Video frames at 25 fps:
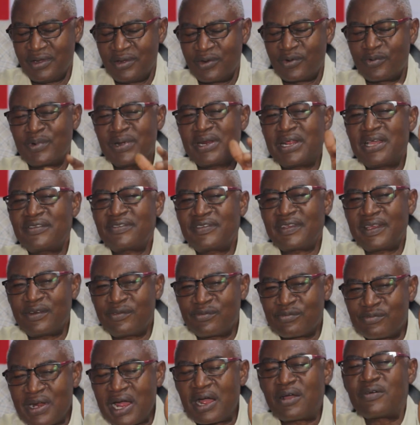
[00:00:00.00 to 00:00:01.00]
When I say
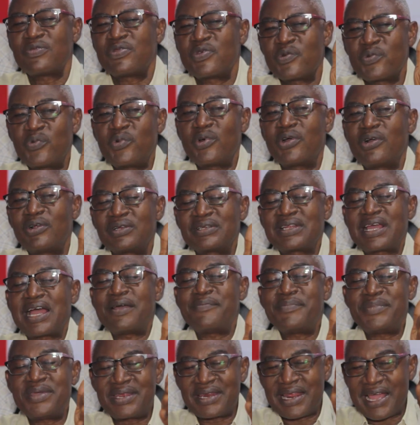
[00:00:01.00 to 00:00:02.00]
round the world,
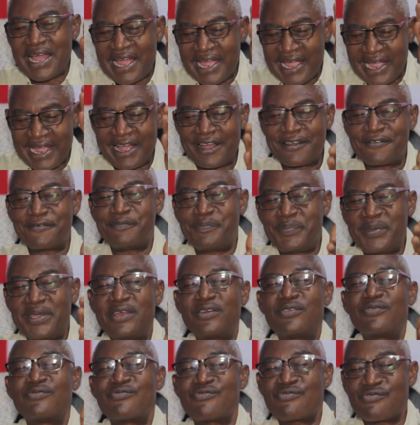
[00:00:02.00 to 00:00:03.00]
I mean I have
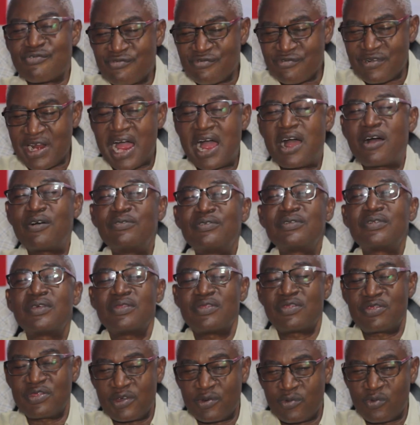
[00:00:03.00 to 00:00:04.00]
been round
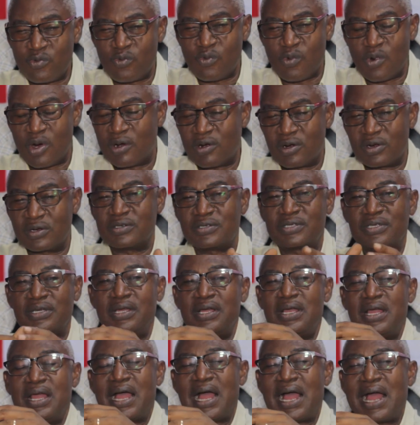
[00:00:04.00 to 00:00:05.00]
the world.
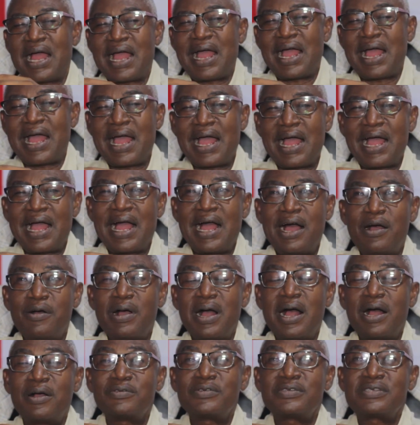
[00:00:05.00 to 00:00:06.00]

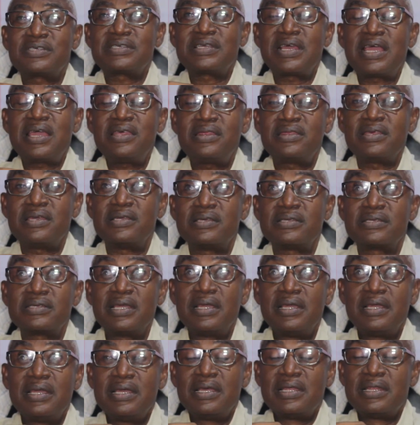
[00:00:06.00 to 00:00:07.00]
I'll say this.
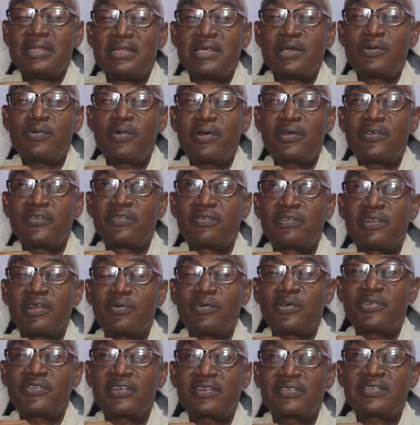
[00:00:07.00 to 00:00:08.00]
There
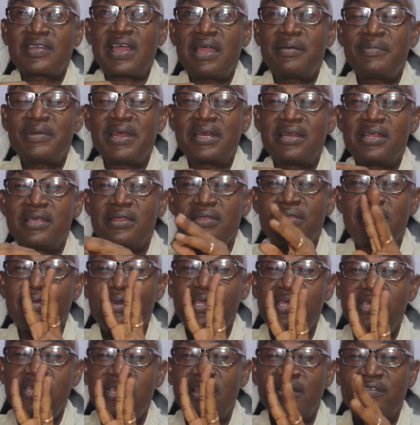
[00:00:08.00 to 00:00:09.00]
was a time that in
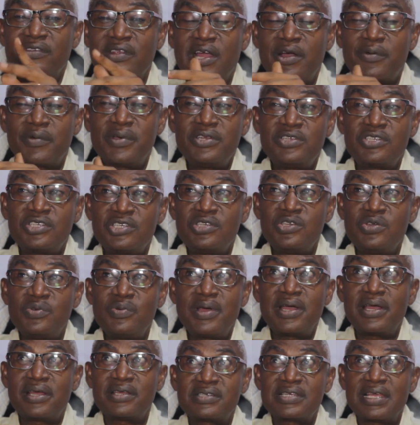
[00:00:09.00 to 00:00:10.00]
3 years, I went to
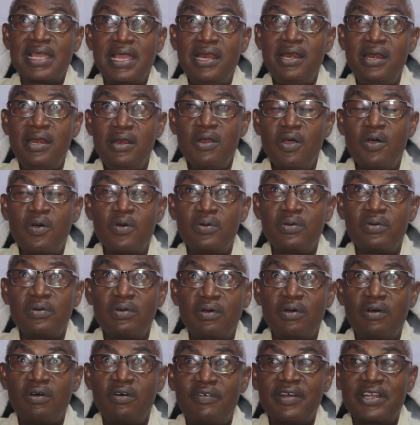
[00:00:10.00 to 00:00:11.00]
US
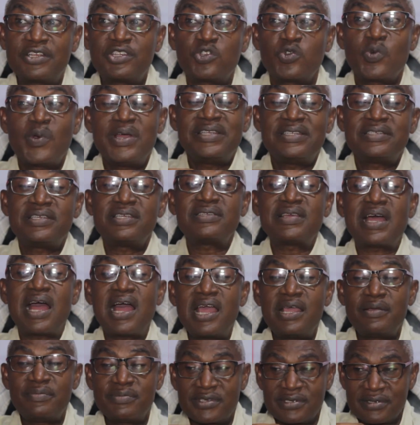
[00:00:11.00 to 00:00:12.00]
alone over 20
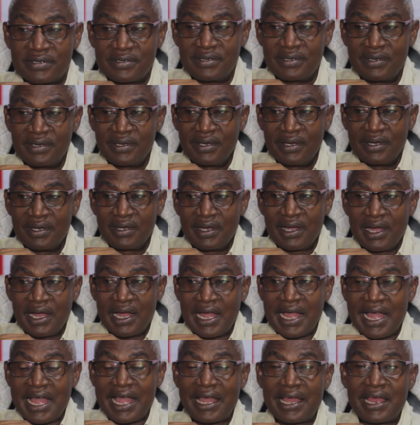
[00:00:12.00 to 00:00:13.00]
times.
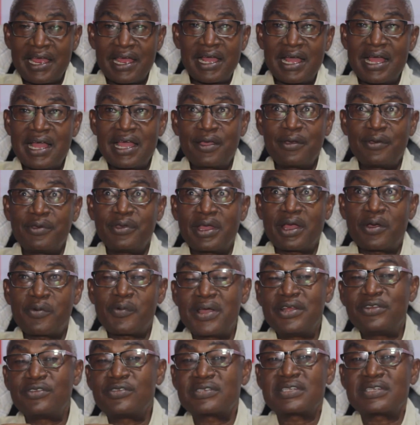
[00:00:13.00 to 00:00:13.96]
I went